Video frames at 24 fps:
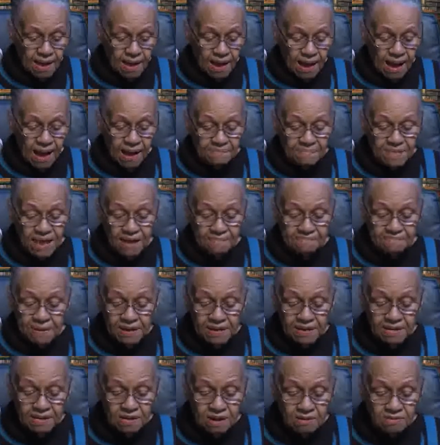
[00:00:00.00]
I'm not
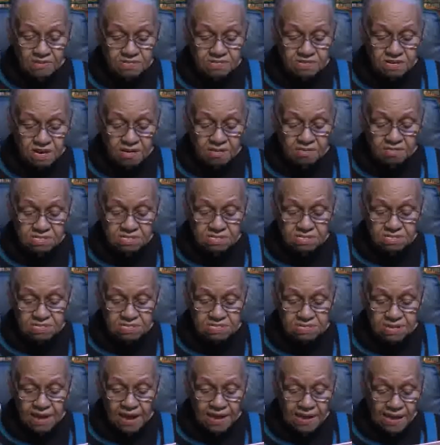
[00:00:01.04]
picking on churches.
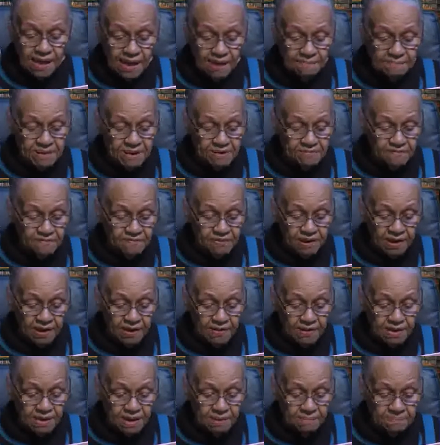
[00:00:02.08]
They have been
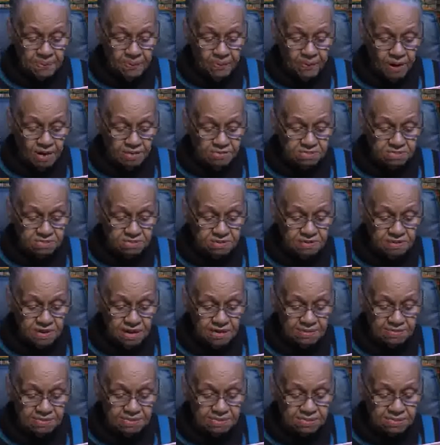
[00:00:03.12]
very important to
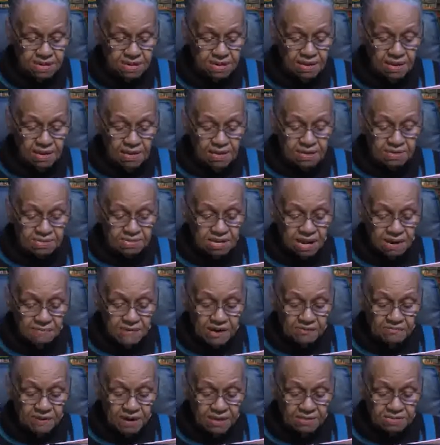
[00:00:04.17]
us. Some
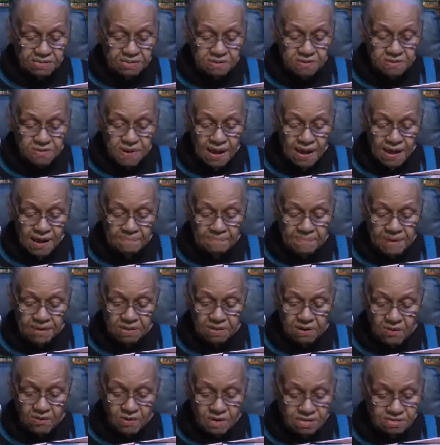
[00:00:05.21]
of us who have been
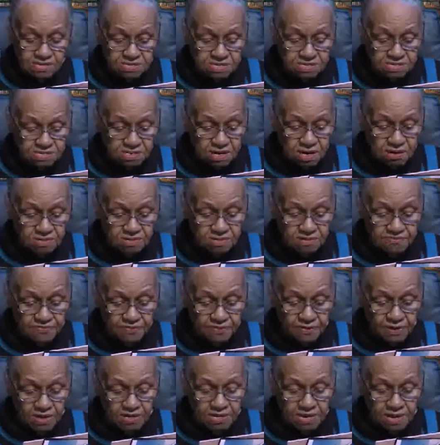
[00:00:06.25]
going to church
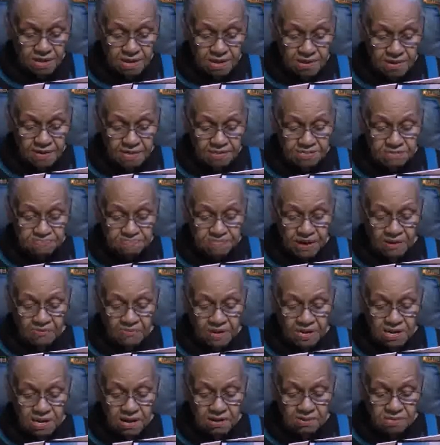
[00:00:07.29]
for years, but
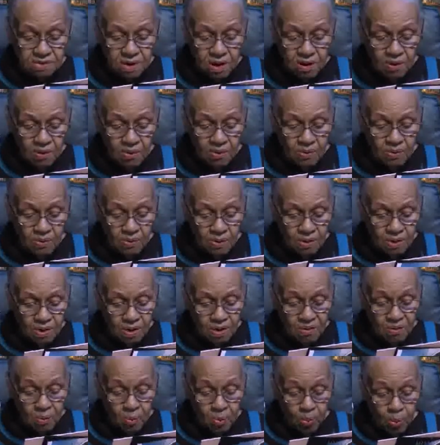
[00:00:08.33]
we don't know
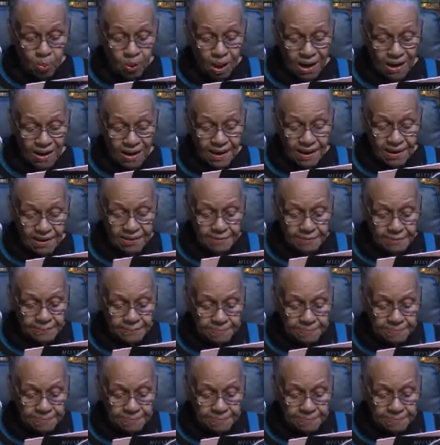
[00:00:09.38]
why.